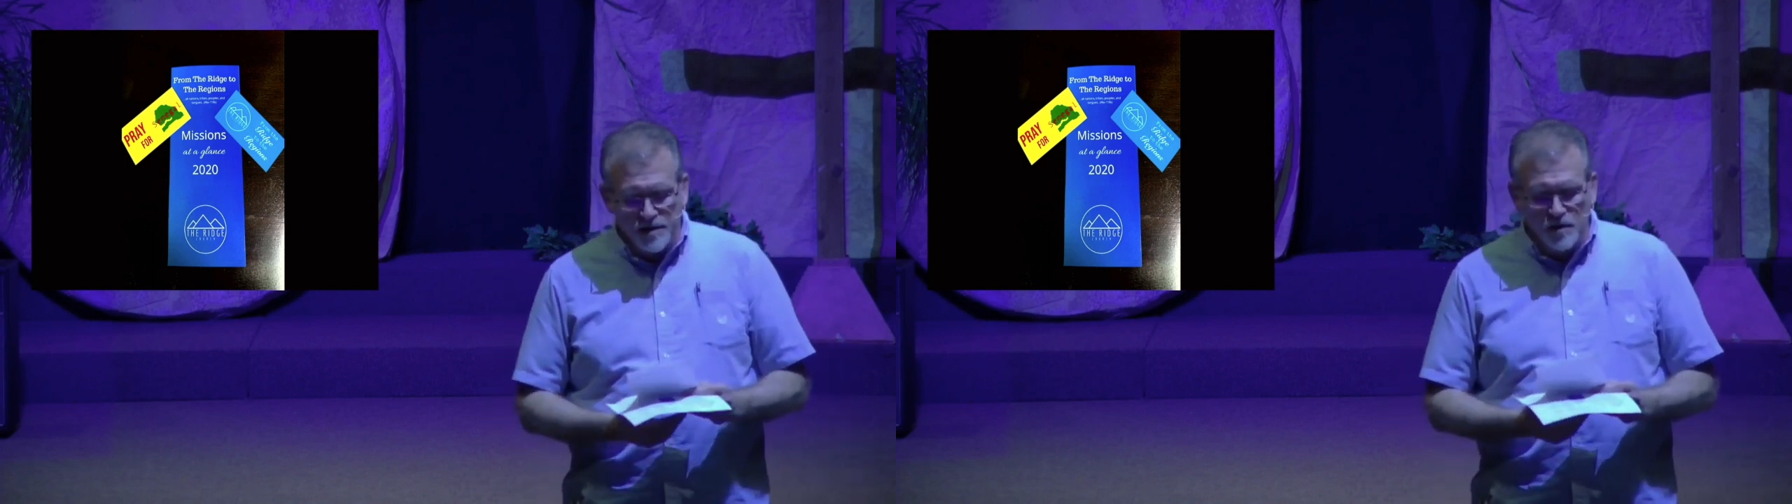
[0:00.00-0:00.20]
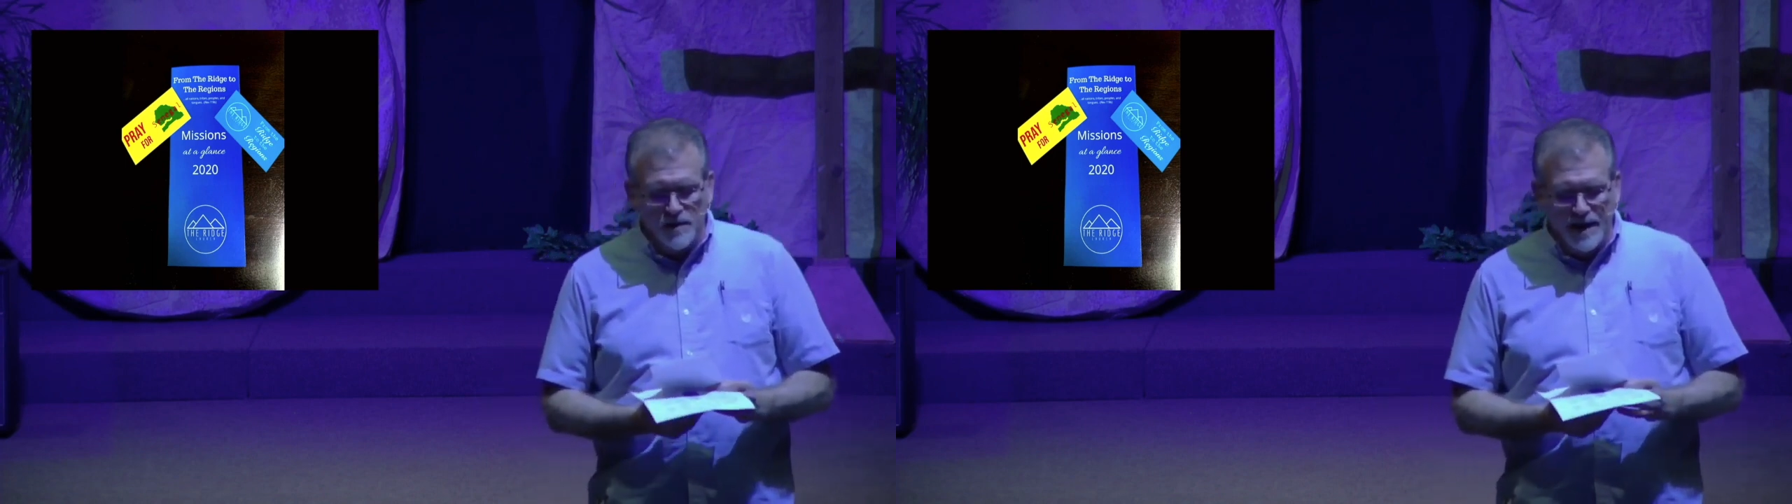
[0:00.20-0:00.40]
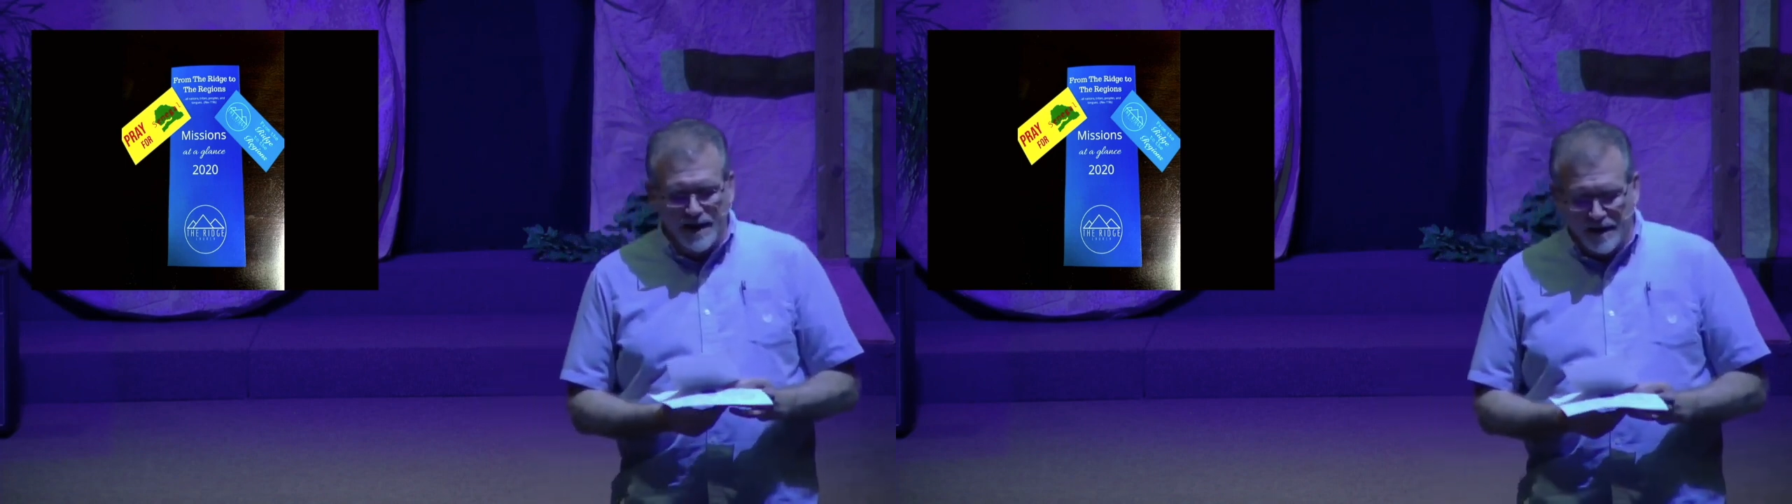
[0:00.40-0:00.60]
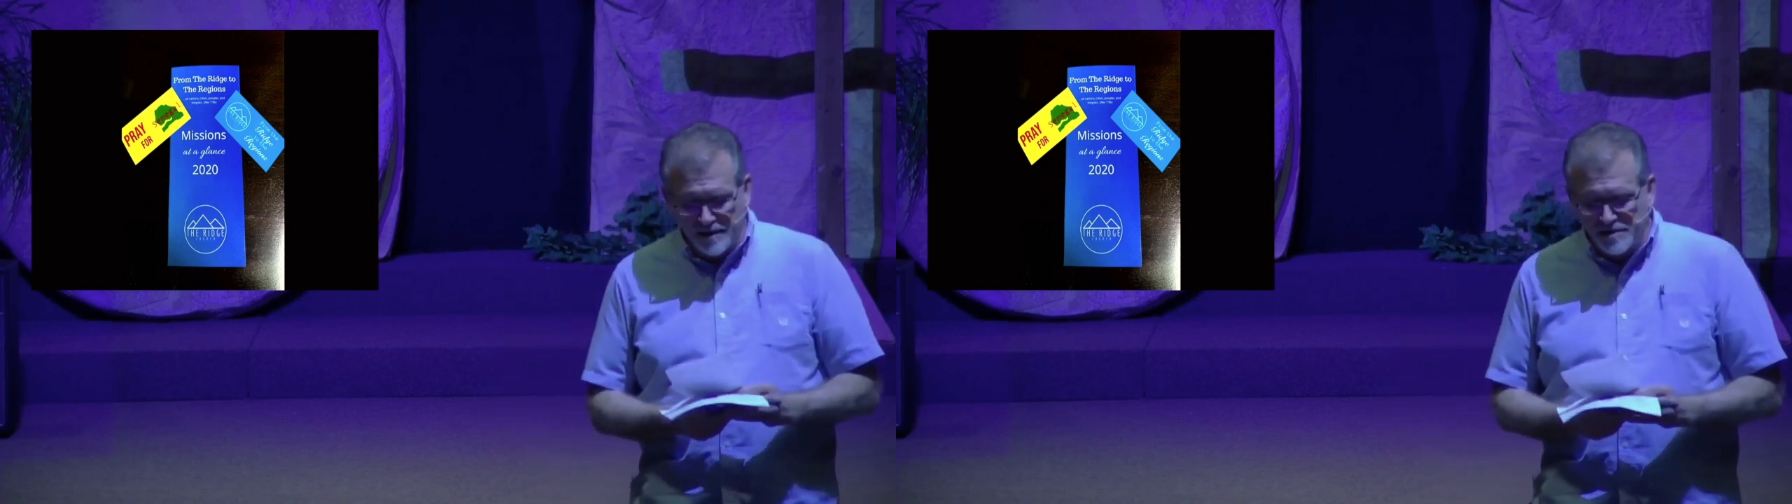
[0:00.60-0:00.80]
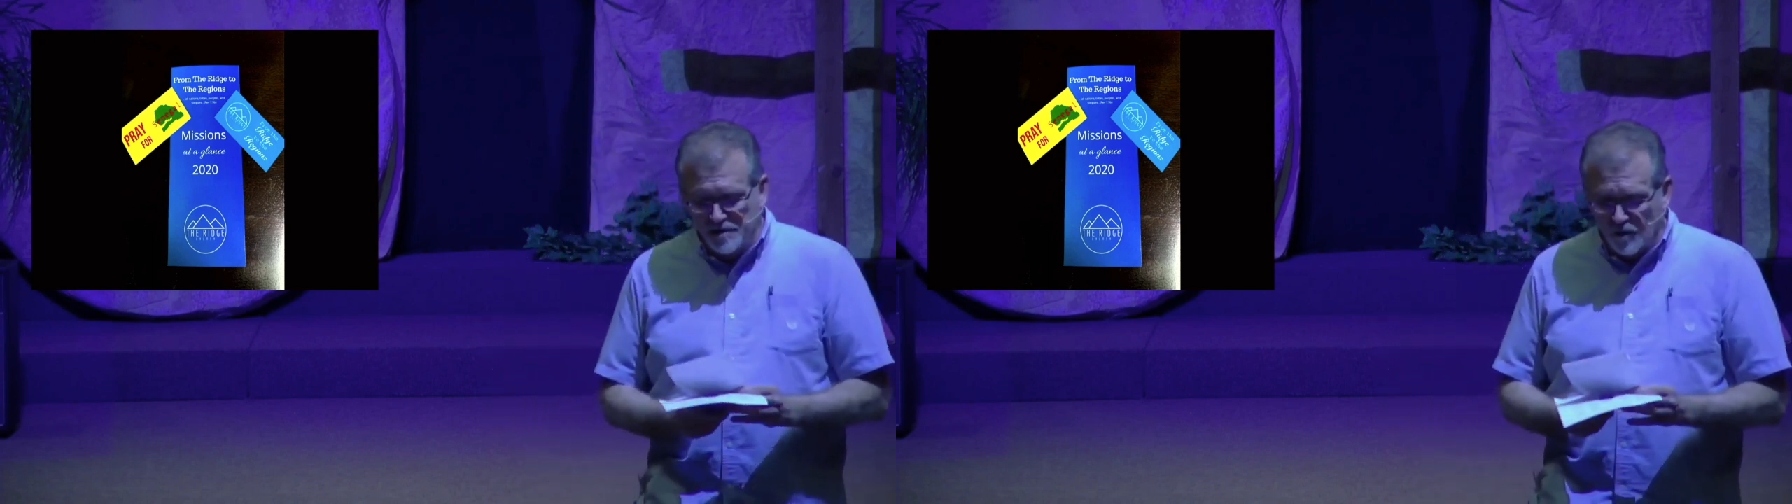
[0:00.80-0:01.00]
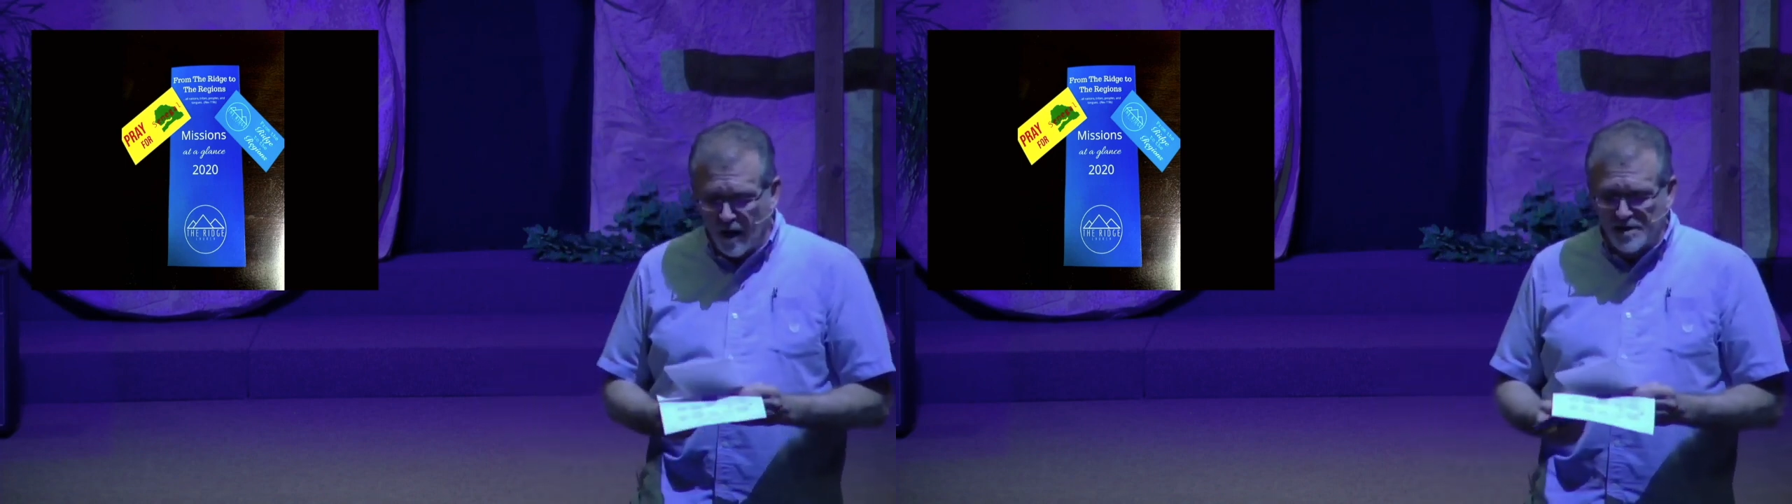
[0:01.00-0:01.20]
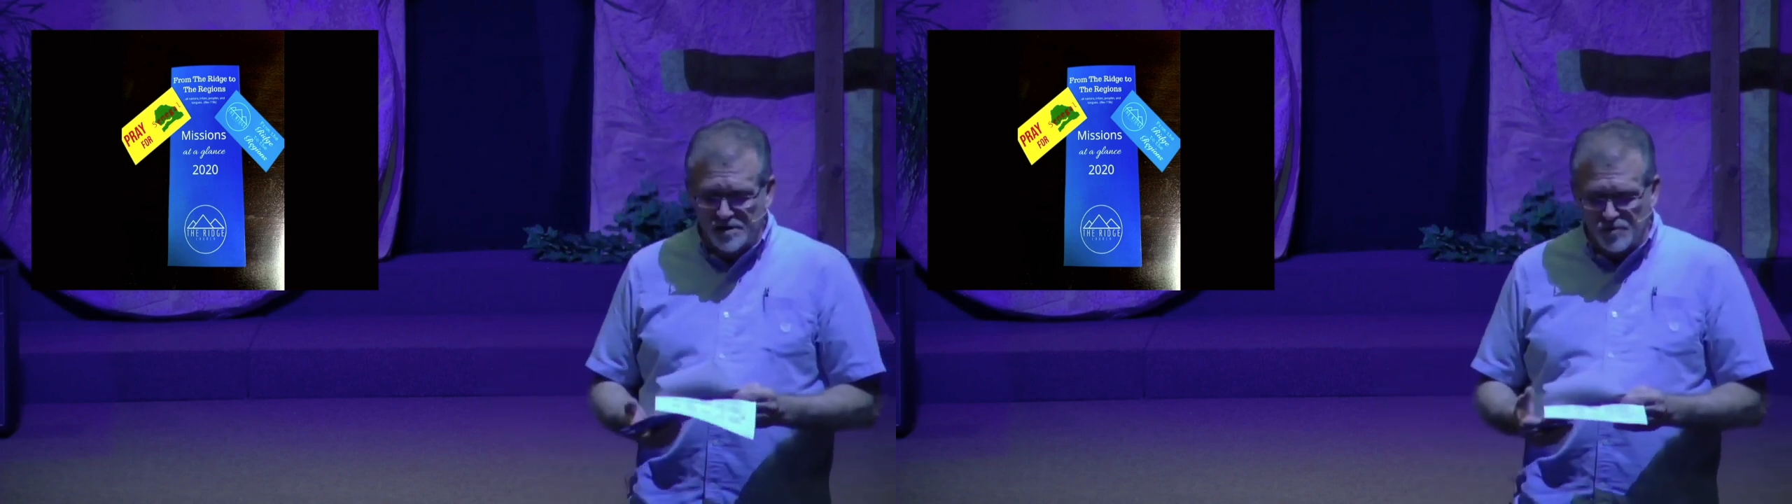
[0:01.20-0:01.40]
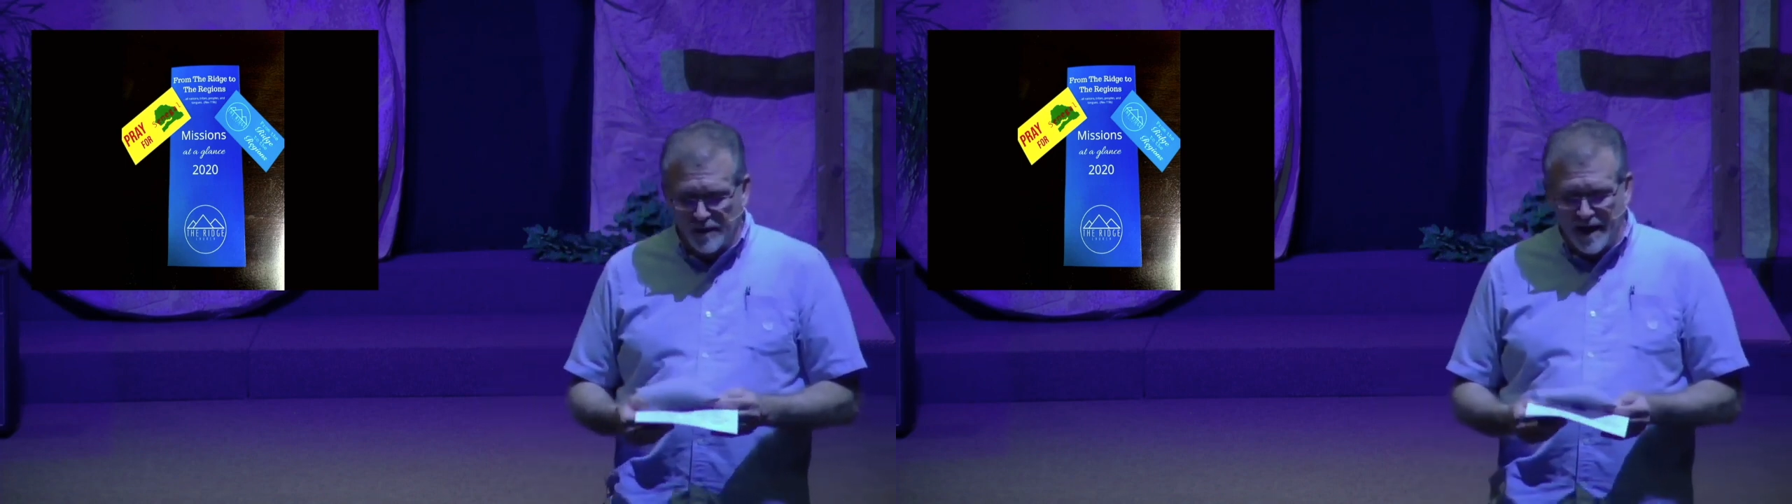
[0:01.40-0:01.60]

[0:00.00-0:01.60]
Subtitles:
unique situations,